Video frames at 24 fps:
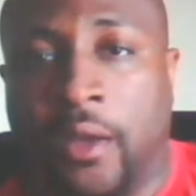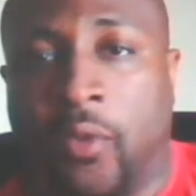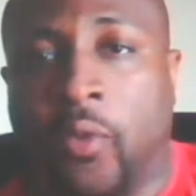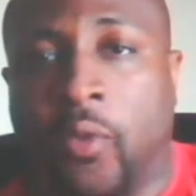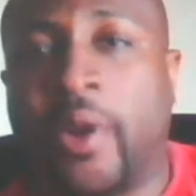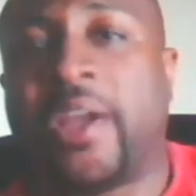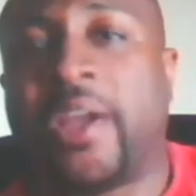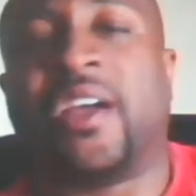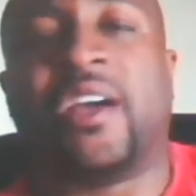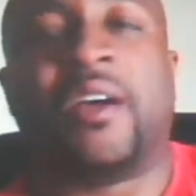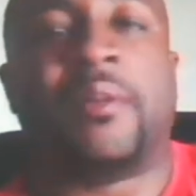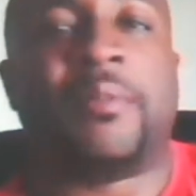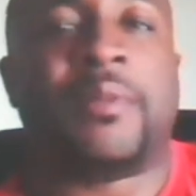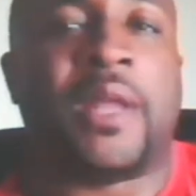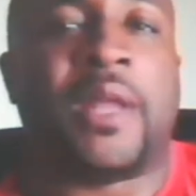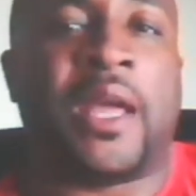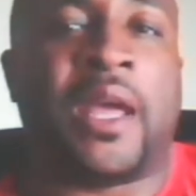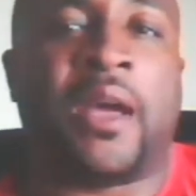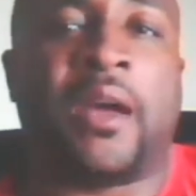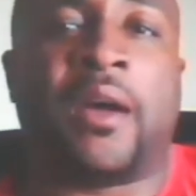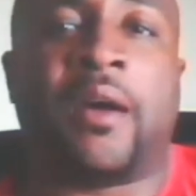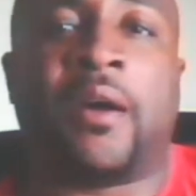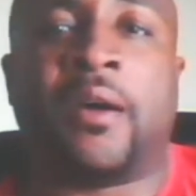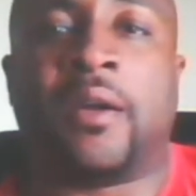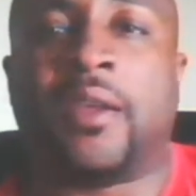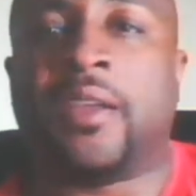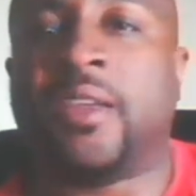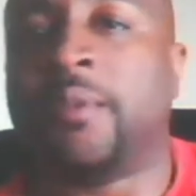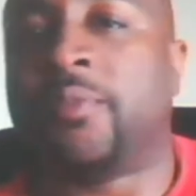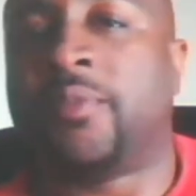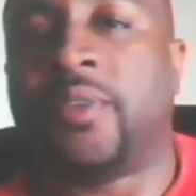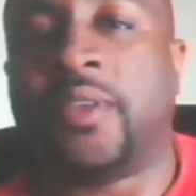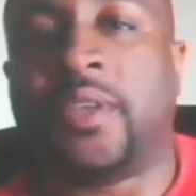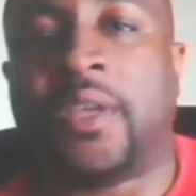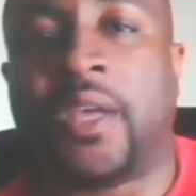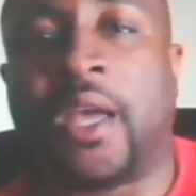Wake Up Now,
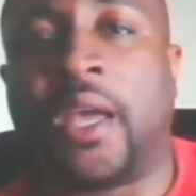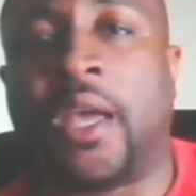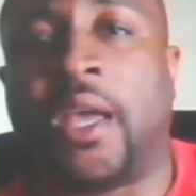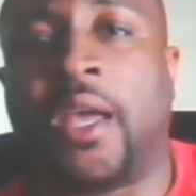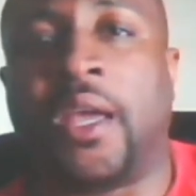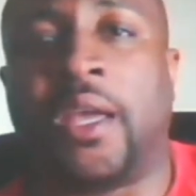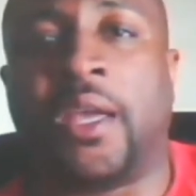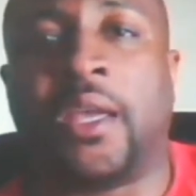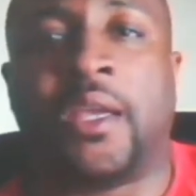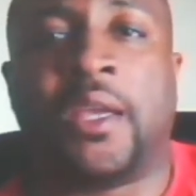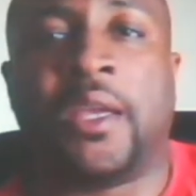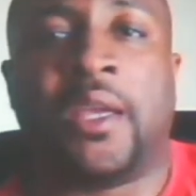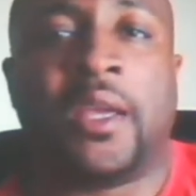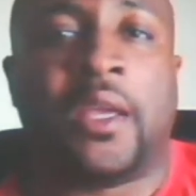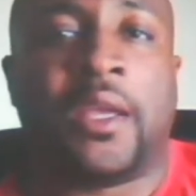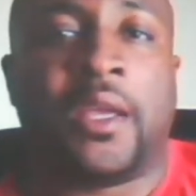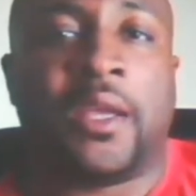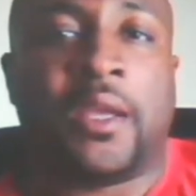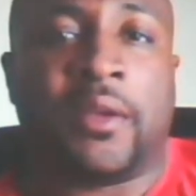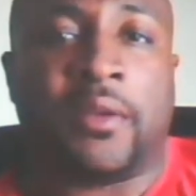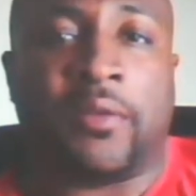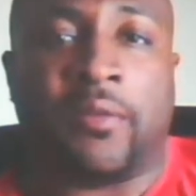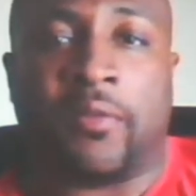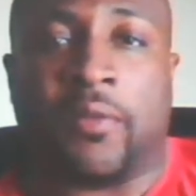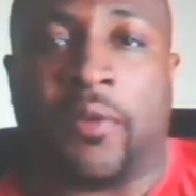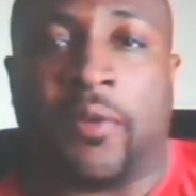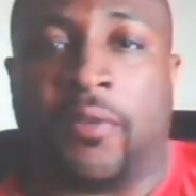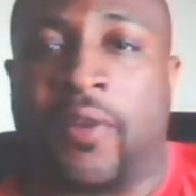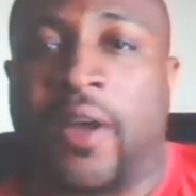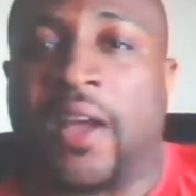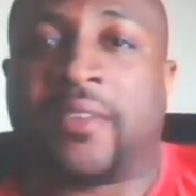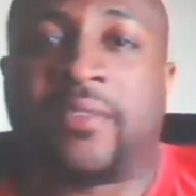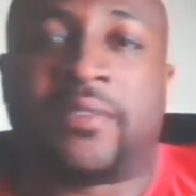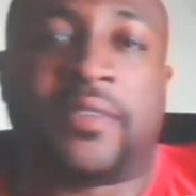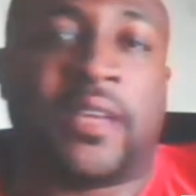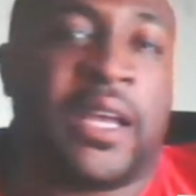MCA,
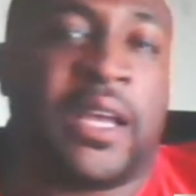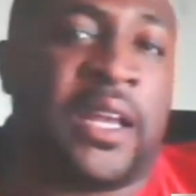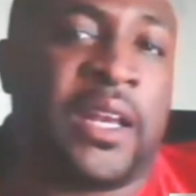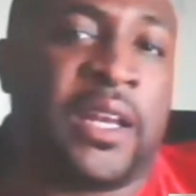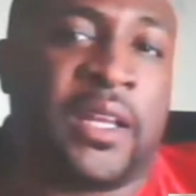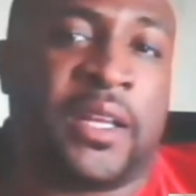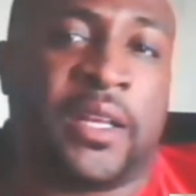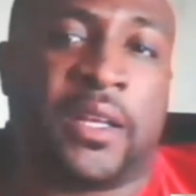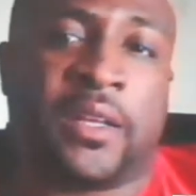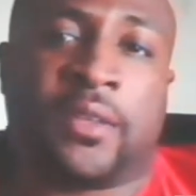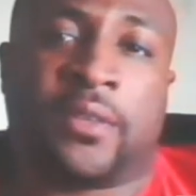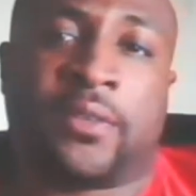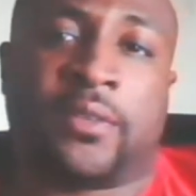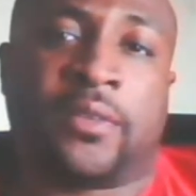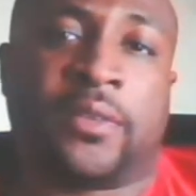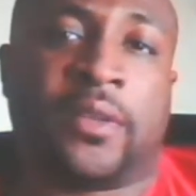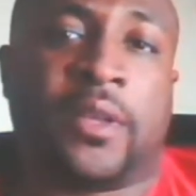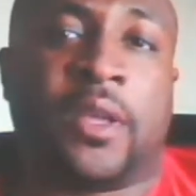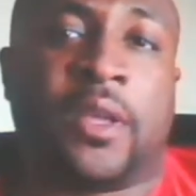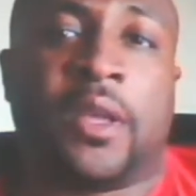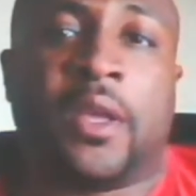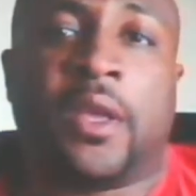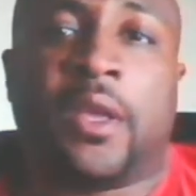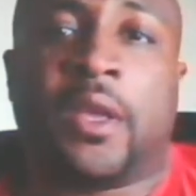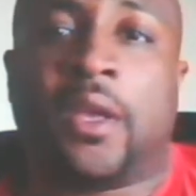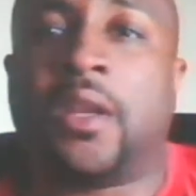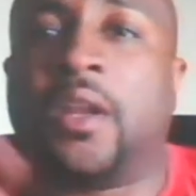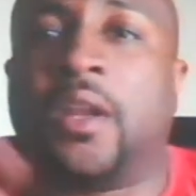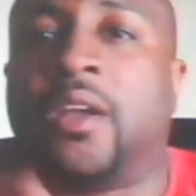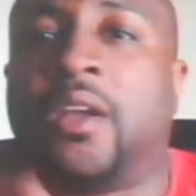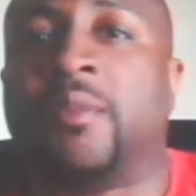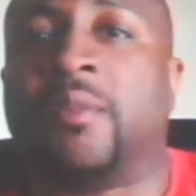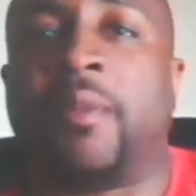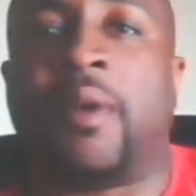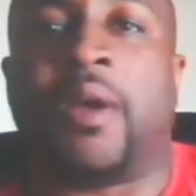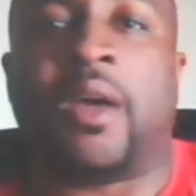Visalis, it
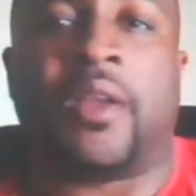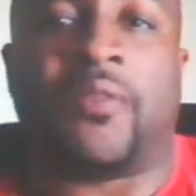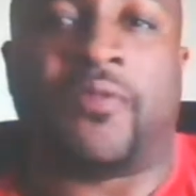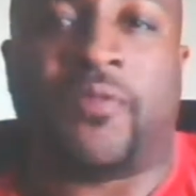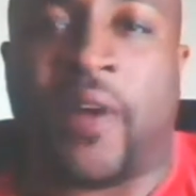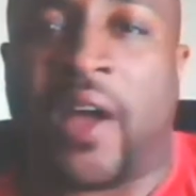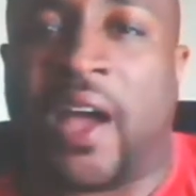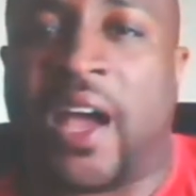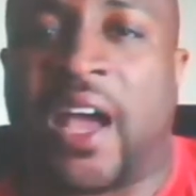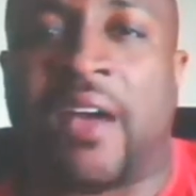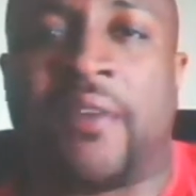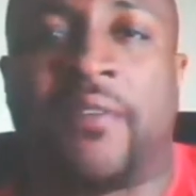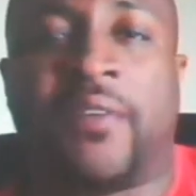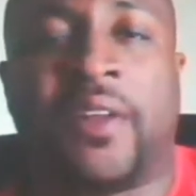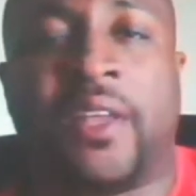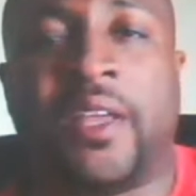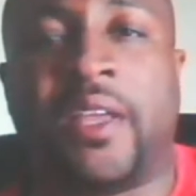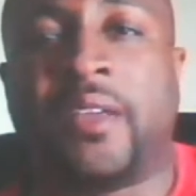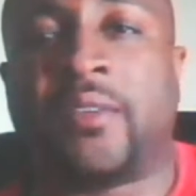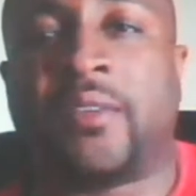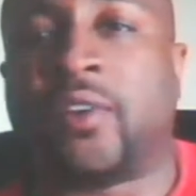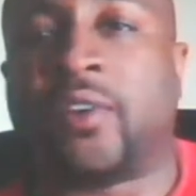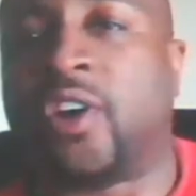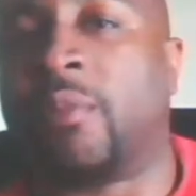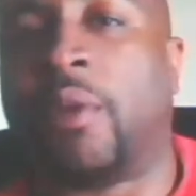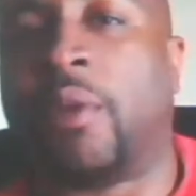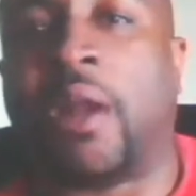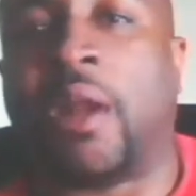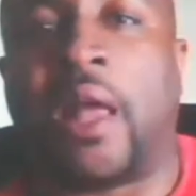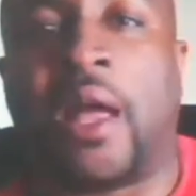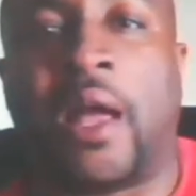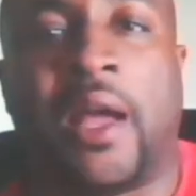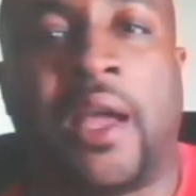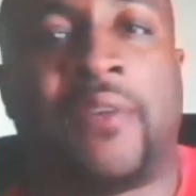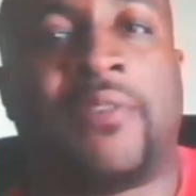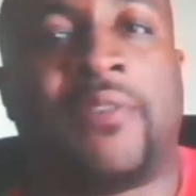doesn't 5 Links,
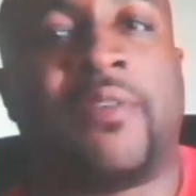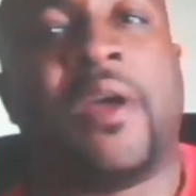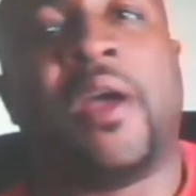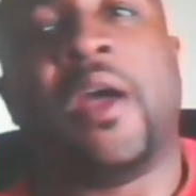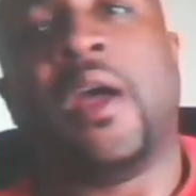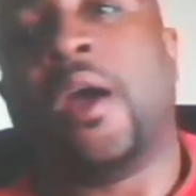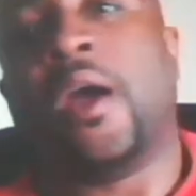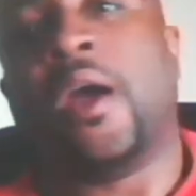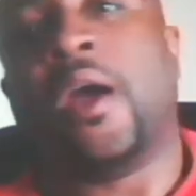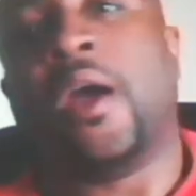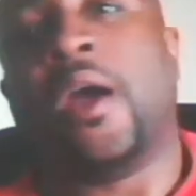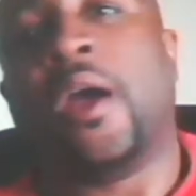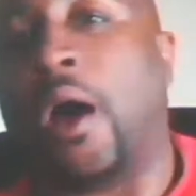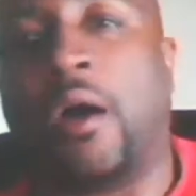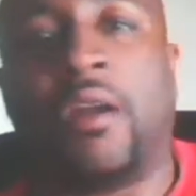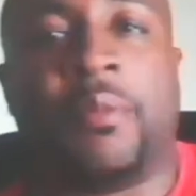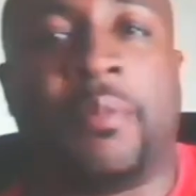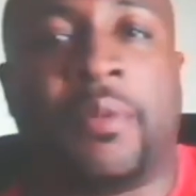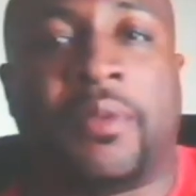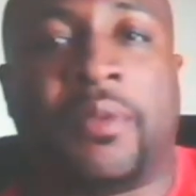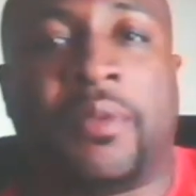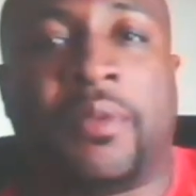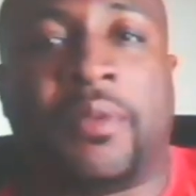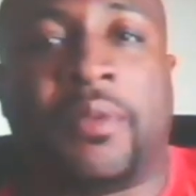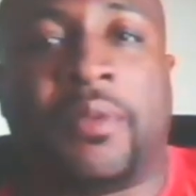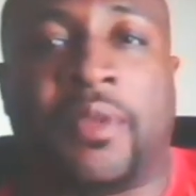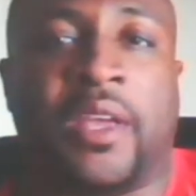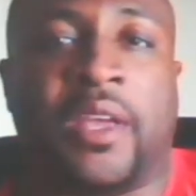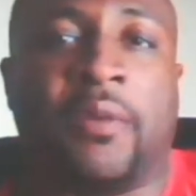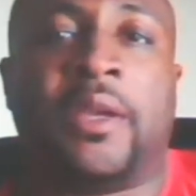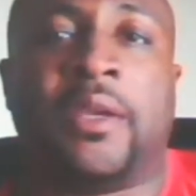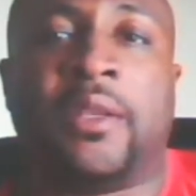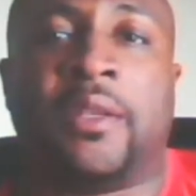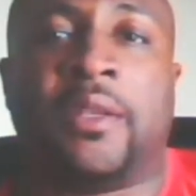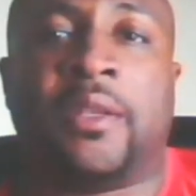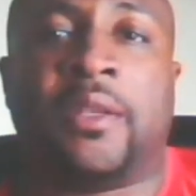Herbalife, all of them the
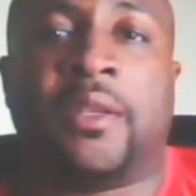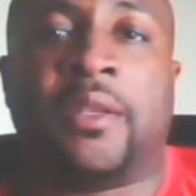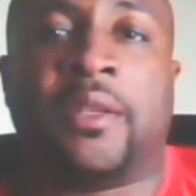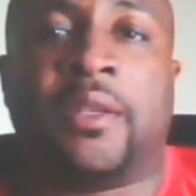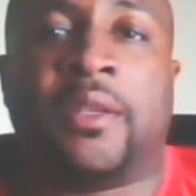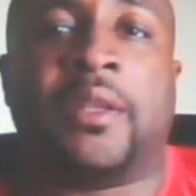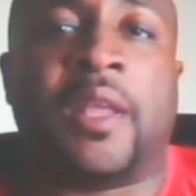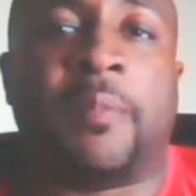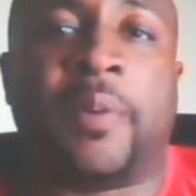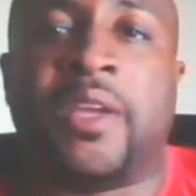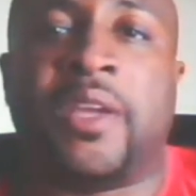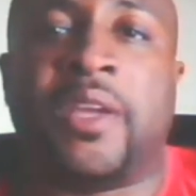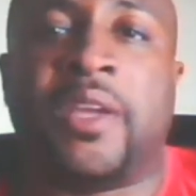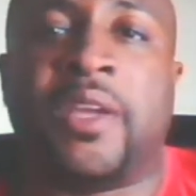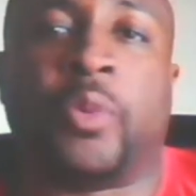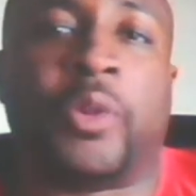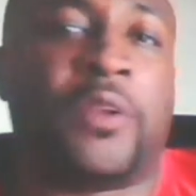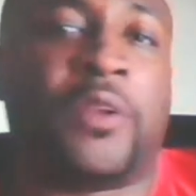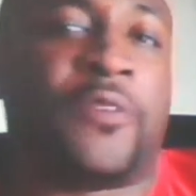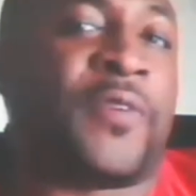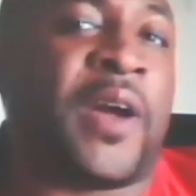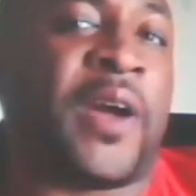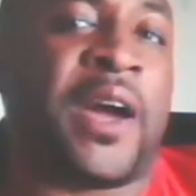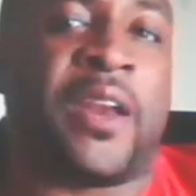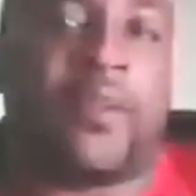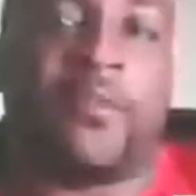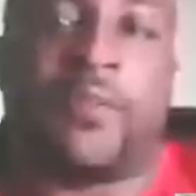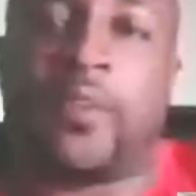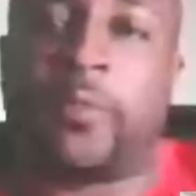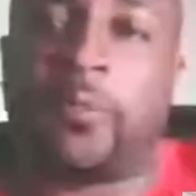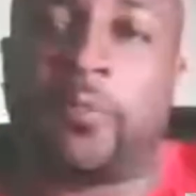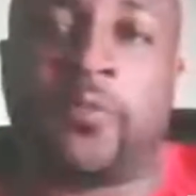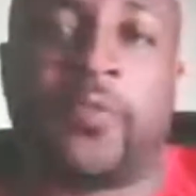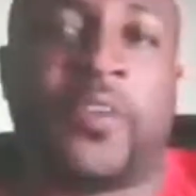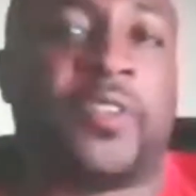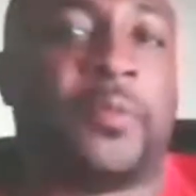same way. They pay you
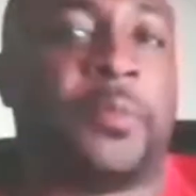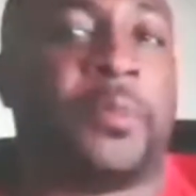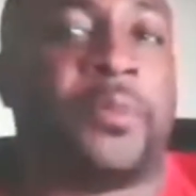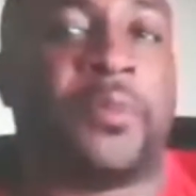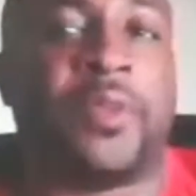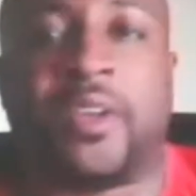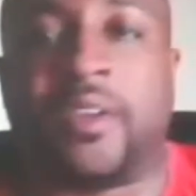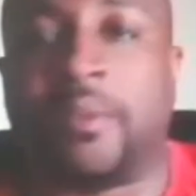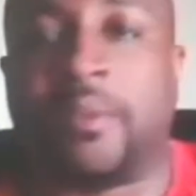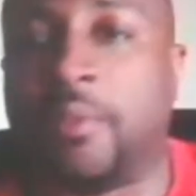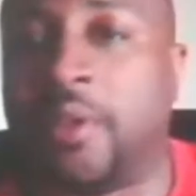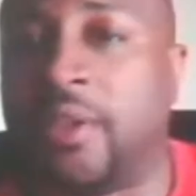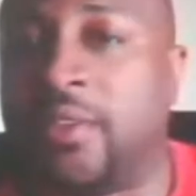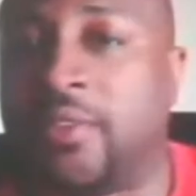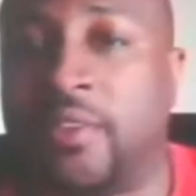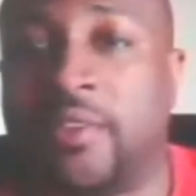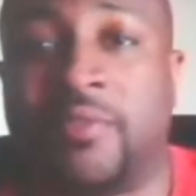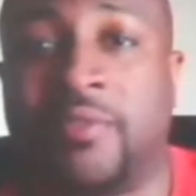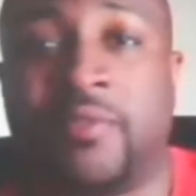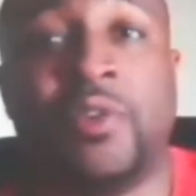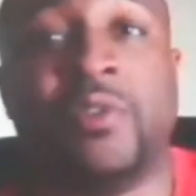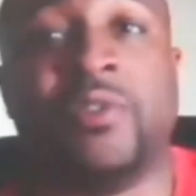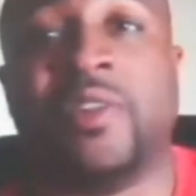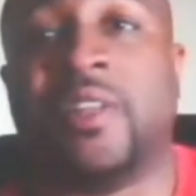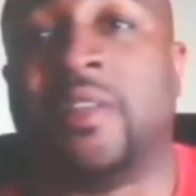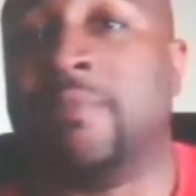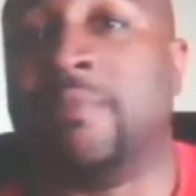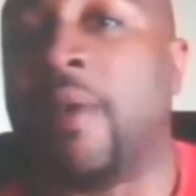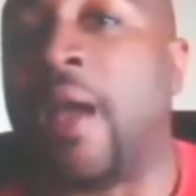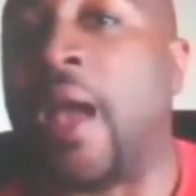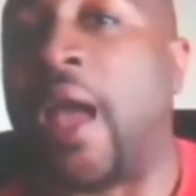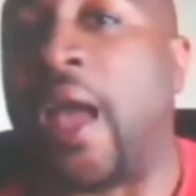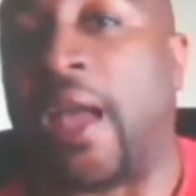25 to 50% commissions, usually